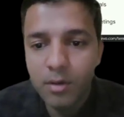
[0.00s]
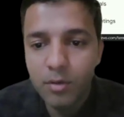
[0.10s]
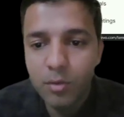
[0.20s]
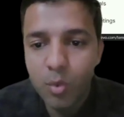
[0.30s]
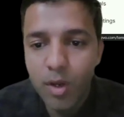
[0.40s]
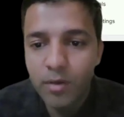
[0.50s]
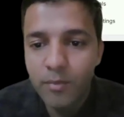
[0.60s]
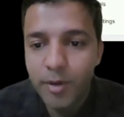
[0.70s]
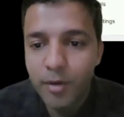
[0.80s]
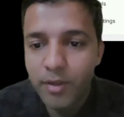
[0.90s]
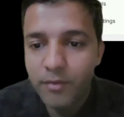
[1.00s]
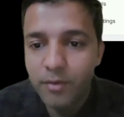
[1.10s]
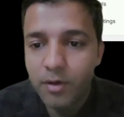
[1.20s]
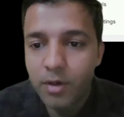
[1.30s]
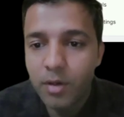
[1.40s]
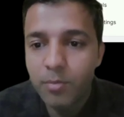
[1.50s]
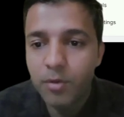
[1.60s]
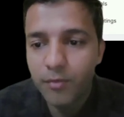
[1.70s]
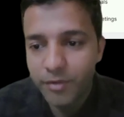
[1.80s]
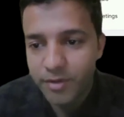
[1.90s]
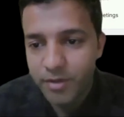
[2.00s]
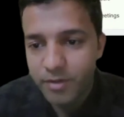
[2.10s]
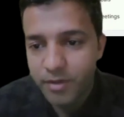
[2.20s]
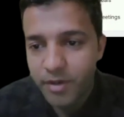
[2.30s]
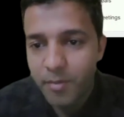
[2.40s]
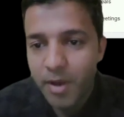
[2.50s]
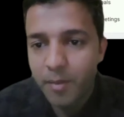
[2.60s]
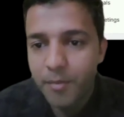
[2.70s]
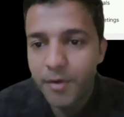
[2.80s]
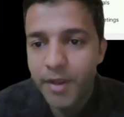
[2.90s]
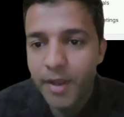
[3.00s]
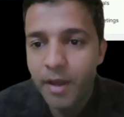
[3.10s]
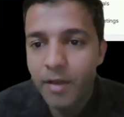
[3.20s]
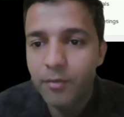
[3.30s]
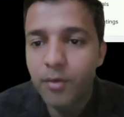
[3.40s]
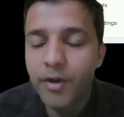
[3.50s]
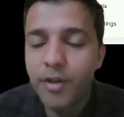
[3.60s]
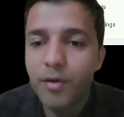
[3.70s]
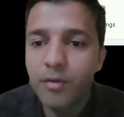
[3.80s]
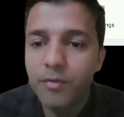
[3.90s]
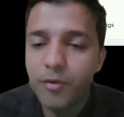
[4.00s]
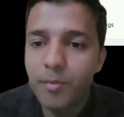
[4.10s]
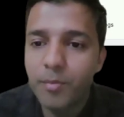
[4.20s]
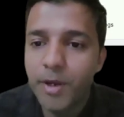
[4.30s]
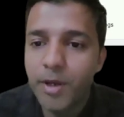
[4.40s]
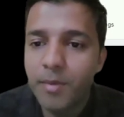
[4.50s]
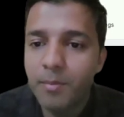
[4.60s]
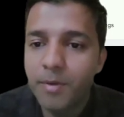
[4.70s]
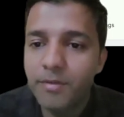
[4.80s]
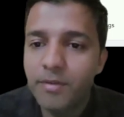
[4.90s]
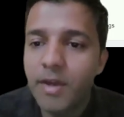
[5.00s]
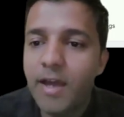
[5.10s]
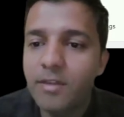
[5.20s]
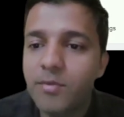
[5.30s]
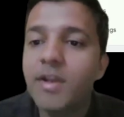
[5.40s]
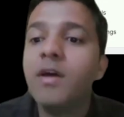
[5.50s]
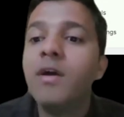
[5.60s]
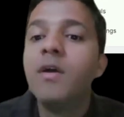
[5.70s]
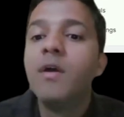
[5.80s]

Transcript: good one because I've got a couple of visitors hitting my community and I've already got a few paid members as well.